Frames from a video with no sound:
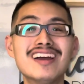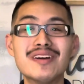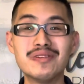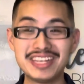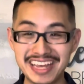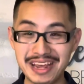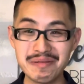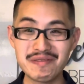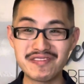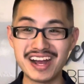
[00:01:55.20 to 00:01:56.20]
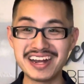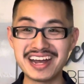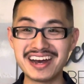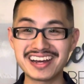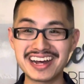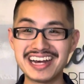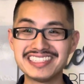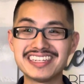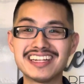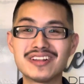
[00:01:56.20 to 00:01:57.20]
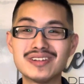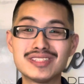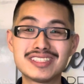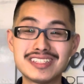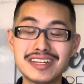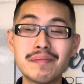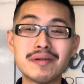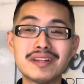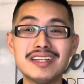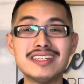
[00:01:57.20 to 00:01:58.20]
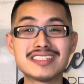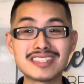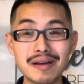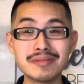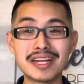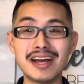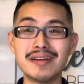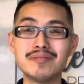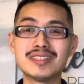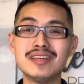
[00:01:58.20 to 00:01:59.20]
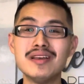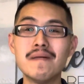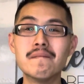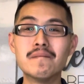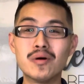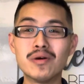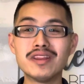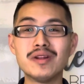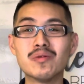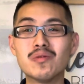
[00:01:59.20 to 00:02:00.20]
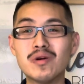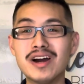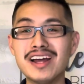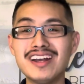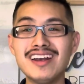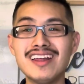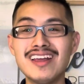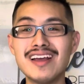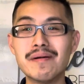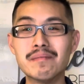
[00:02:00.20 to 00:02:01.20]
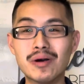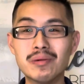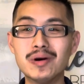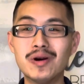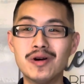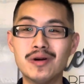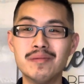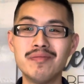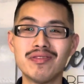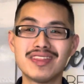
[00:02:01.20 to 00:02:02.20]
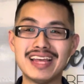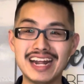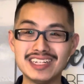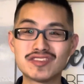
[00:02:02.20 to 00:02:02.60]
we came to find out, guys, that there's typically sometimes more than one mobile home that is